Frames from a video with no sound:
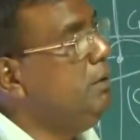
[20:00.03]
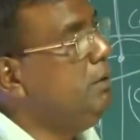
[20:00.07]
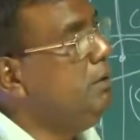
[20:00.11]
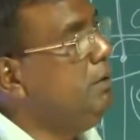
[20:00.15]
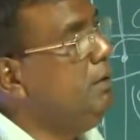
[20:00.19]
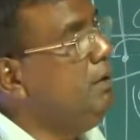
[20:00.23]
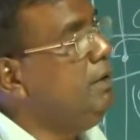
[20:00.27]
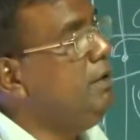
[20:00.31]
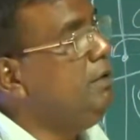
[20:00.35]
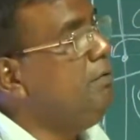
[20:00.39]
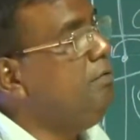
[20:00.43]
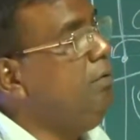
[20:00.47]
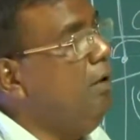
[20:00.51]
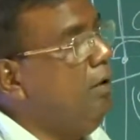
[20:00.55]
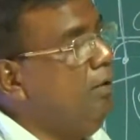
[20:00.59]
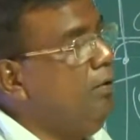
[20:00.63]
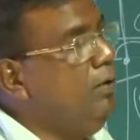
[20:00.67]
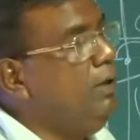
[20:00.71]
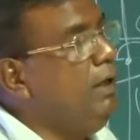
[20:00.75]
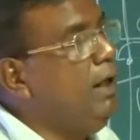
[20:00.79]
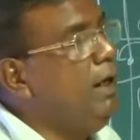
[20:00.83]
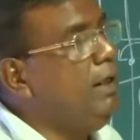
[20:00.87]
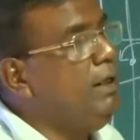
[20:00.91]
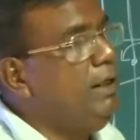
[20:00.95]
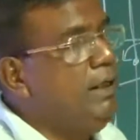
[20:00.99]
So it is
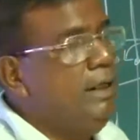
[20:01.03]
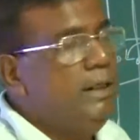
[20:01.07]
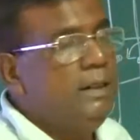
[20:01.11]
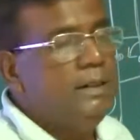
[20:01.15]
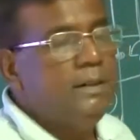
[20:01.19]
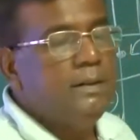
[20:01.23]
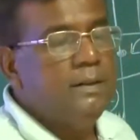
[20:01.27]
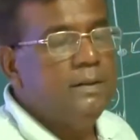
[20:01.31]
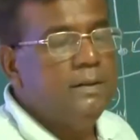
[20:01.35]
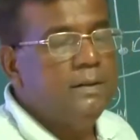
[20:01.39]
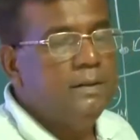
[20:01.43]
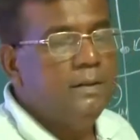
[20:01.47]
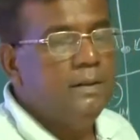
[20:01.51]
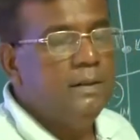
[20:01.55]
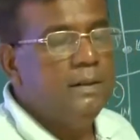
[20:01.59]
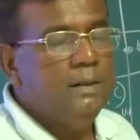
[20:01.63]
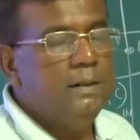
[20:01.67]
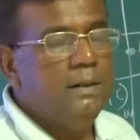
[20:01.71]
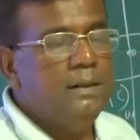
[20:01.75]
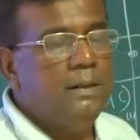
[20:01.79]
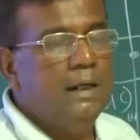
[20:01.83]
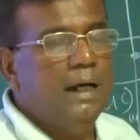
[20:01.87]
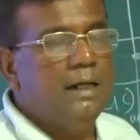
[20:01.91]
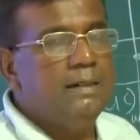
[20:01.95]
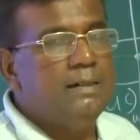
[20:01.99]
found that it
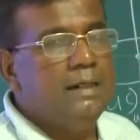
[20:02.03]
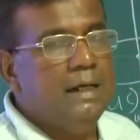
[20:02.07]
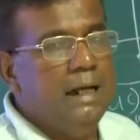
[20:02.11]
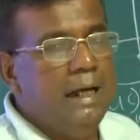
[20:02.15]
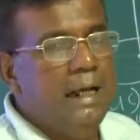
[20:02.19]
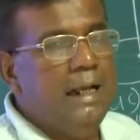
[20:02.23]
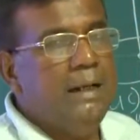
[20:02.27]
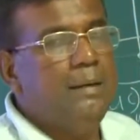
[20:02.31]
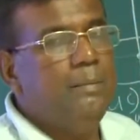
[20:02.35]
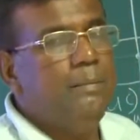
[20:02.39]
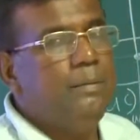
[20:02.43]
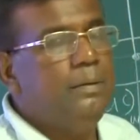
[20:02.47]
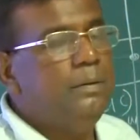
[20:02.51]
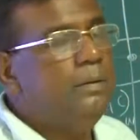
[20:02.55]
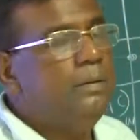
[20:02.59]
does help